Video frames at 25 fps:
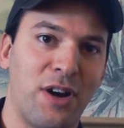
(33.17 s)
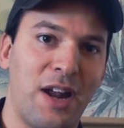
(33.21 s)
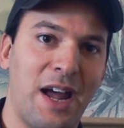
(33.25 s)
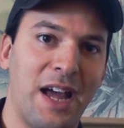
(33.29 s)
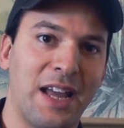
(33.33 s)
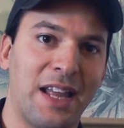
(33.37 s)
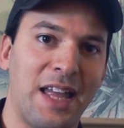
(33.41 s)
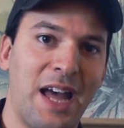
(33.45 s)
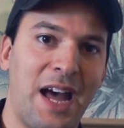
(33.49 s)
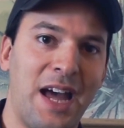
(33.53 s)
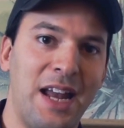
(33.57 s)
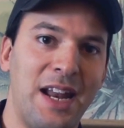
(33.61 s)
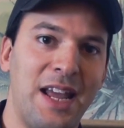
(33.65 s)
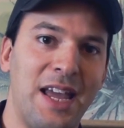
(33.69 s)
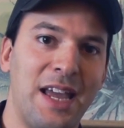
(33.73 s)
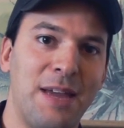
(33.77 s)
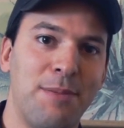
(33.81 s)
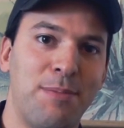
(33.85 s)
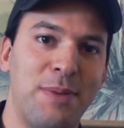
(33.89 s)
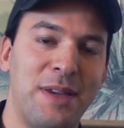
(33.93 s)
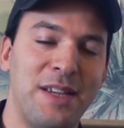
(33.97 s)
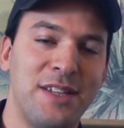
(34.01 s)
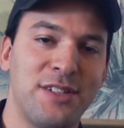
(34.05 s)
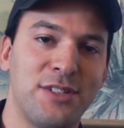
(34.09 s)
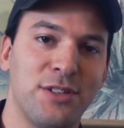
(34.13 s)
I got a
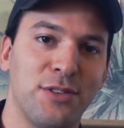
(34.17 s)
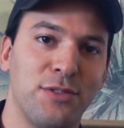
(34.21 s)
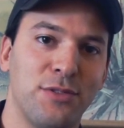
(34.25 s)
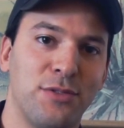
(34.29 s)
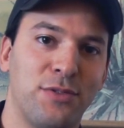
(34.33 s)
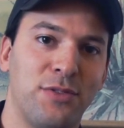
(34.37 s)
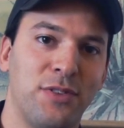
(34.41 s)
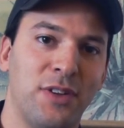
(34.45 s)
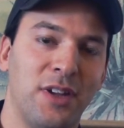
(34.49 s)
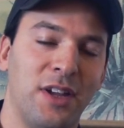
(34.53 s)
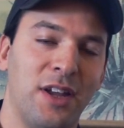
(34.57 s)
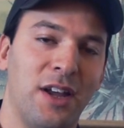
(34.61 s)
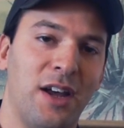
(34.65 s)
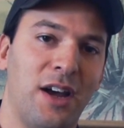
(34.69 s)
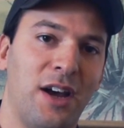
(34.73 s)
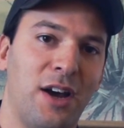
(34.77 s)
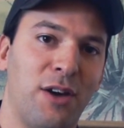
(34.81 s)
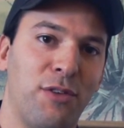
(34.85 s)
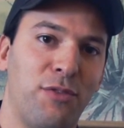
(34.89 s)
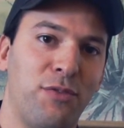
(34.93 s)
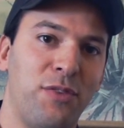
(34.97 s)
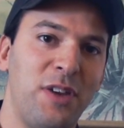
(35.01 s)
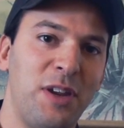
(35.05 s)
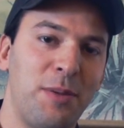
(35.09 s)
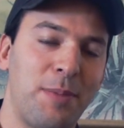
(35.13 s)
piece of
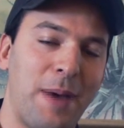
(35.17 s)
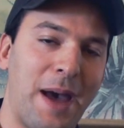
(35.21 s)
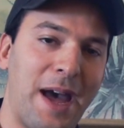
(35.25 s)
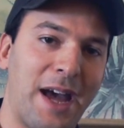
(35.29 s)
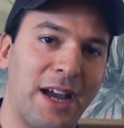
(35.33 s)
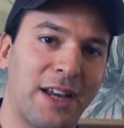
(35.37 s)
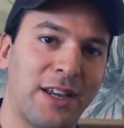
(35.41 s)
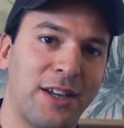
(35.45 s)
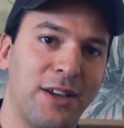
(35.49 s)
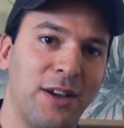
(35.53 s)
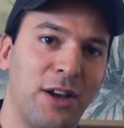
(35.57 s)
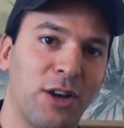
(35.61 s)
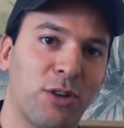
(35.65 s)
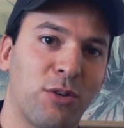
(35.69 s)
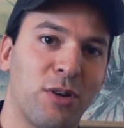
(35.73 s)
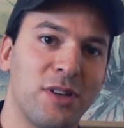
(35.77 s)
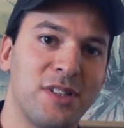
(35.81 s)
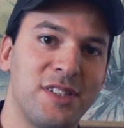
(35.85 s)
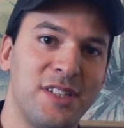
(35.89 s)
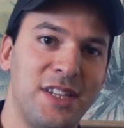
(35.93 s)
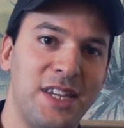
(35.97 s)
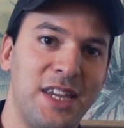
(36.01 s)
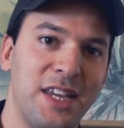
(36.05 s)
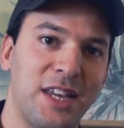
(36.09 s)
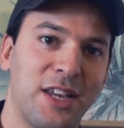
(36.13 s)
feedback, a
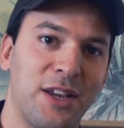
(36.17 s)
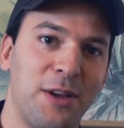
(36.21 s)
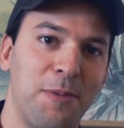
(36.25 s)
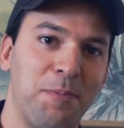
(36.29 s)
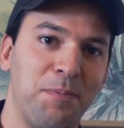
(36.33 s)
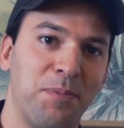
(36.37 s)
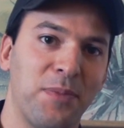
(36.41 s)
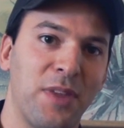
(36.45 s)
critique,